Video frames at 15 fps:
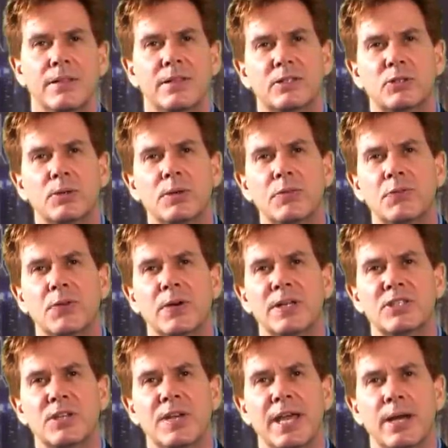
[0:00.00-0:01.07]
The truth for
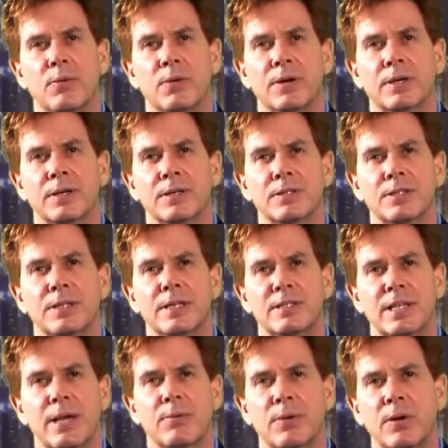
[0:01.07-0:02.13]
us networkers is
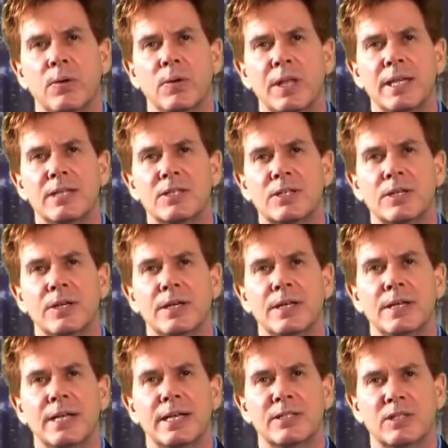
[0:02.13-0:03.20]
that we're only as
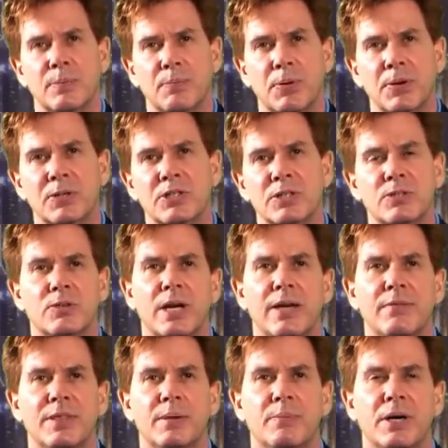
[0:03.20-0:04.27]
good as the person
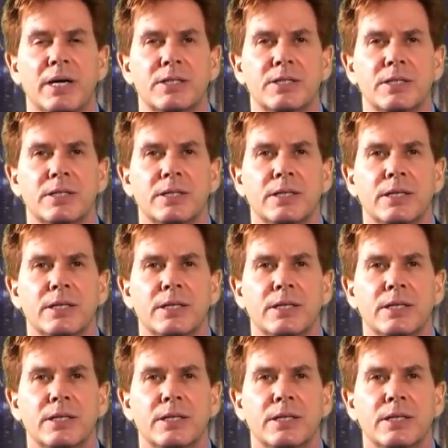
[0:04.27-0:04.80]
driving the bus.